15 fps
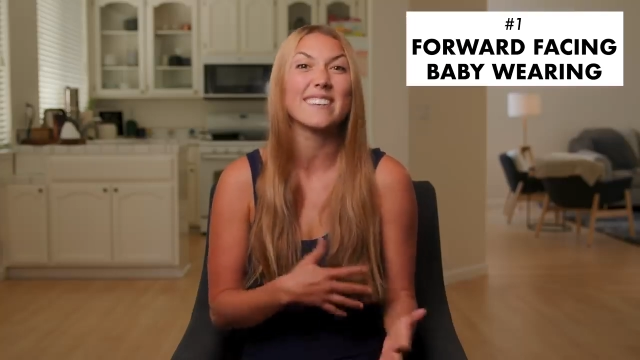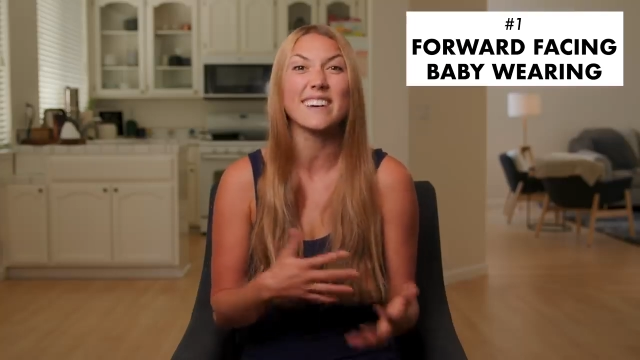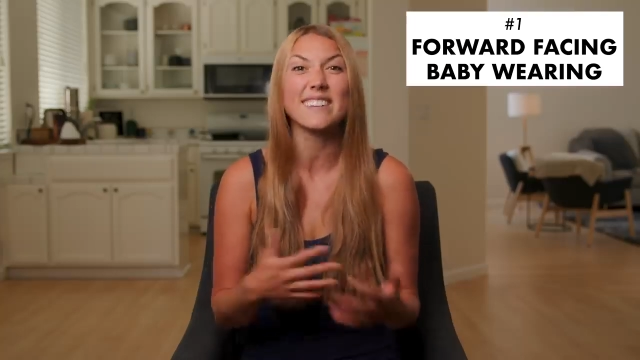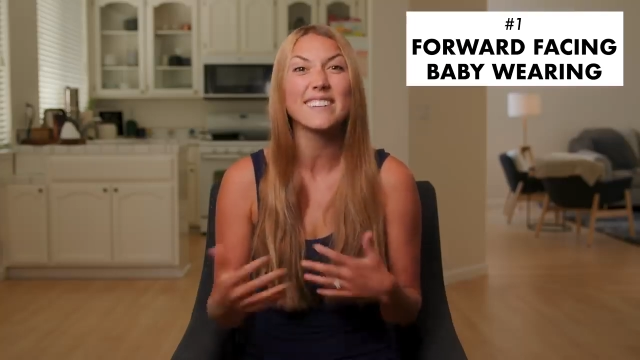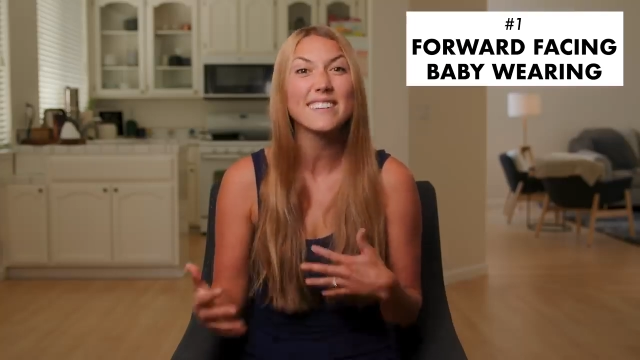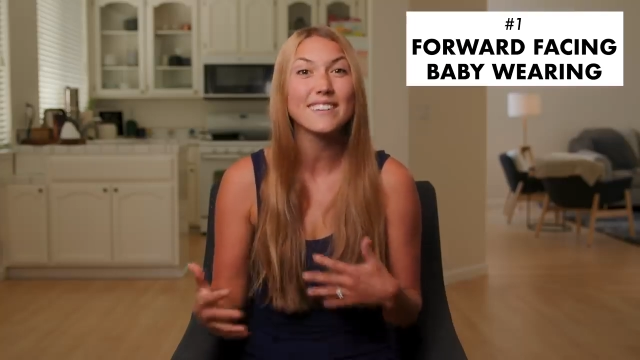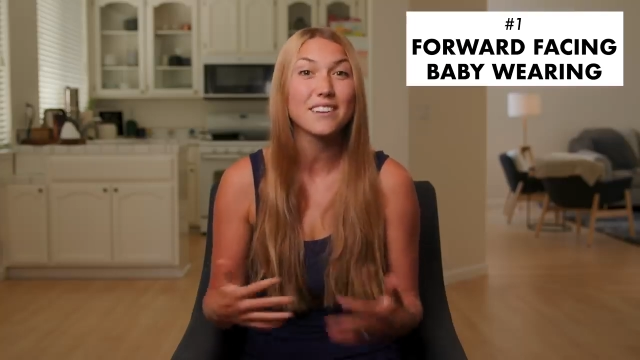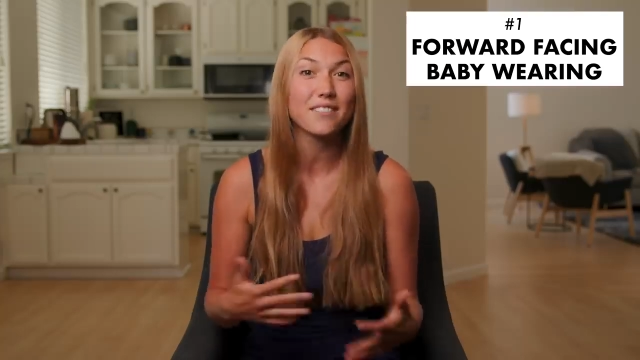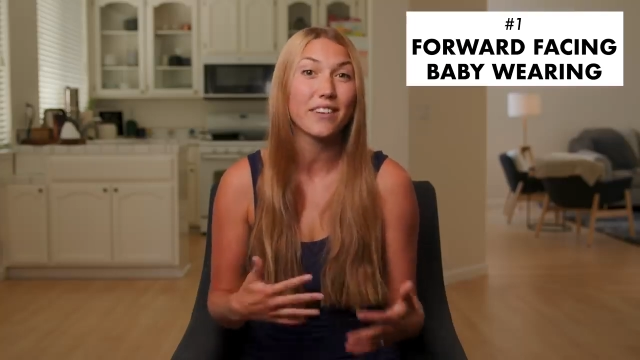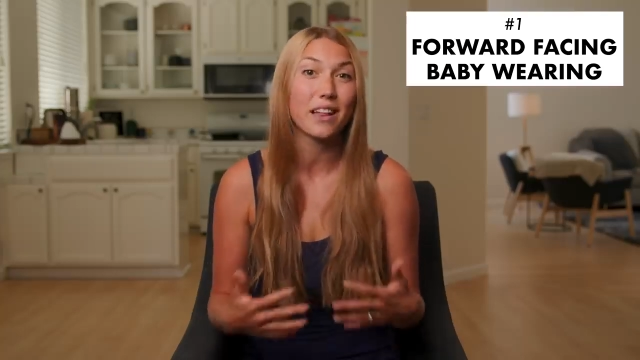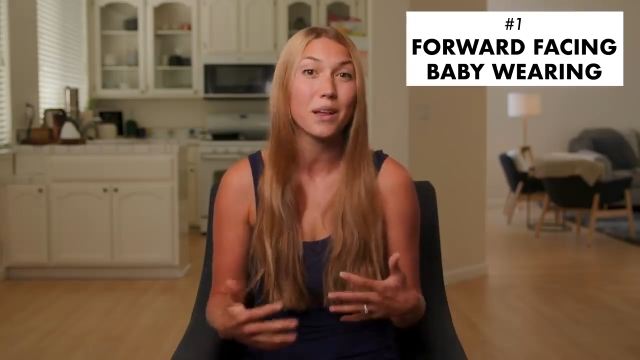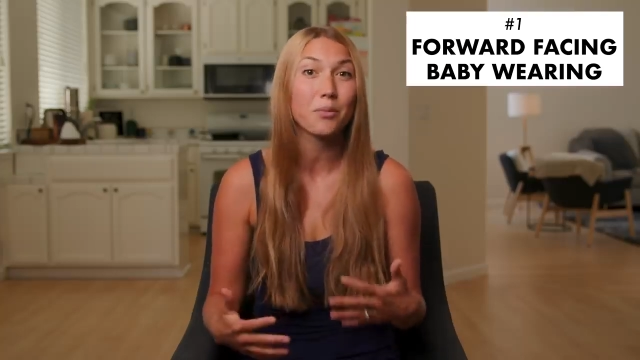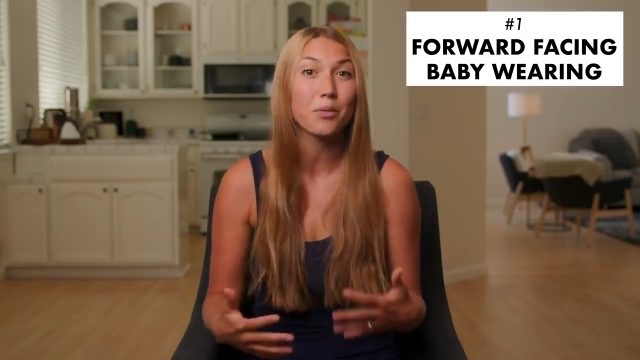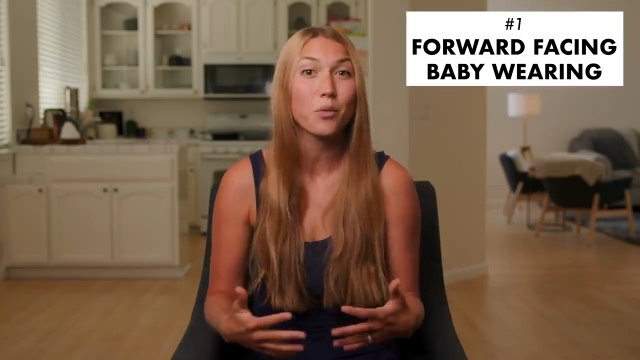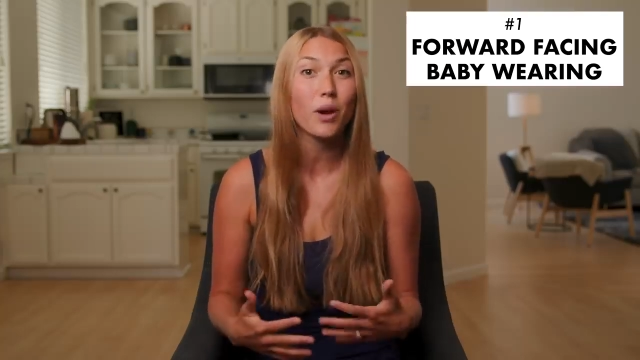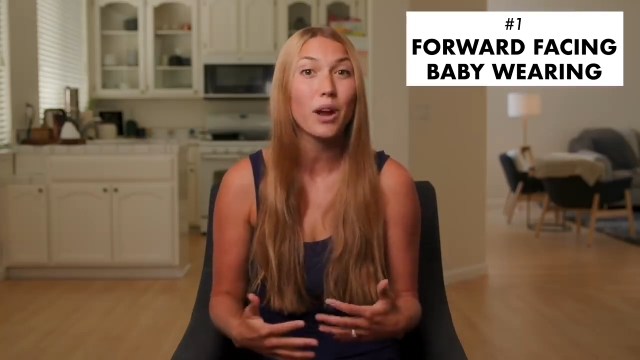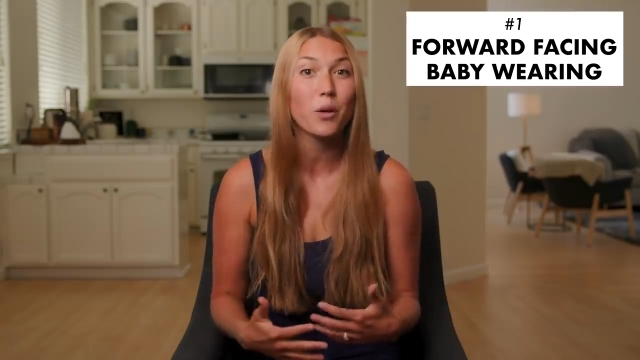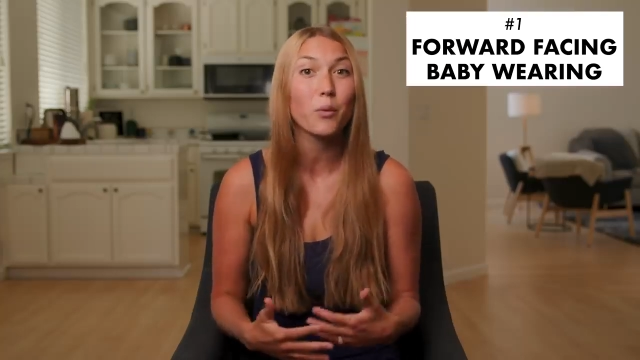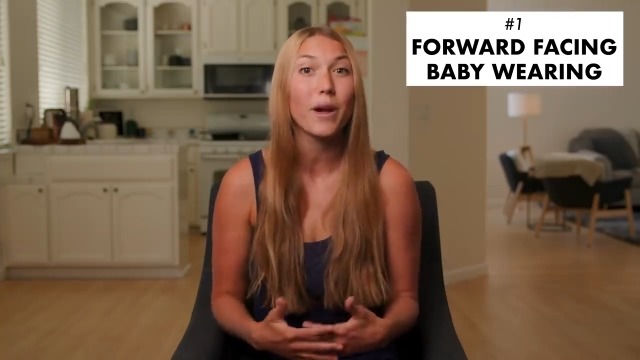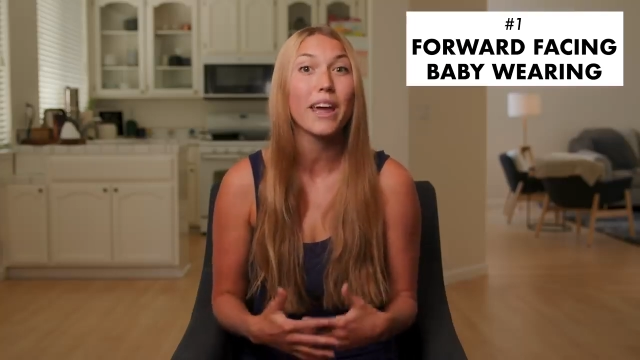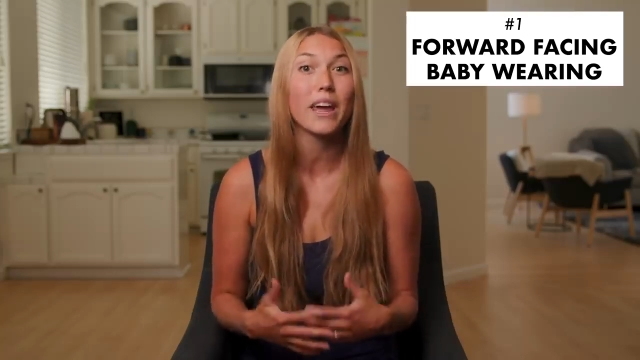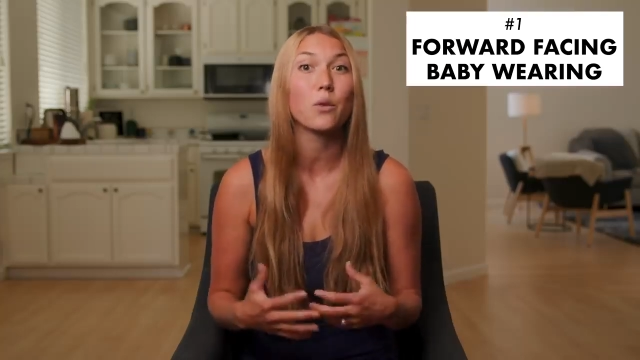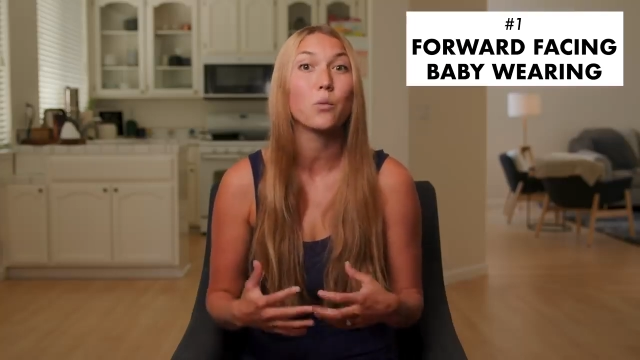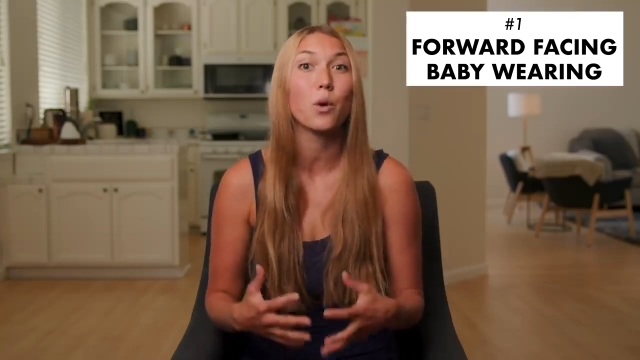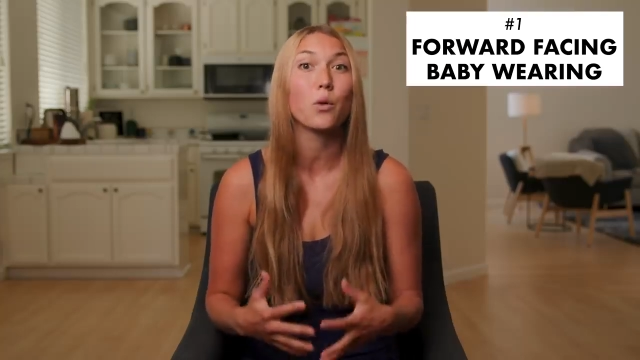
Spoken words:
doesn't develop the right way and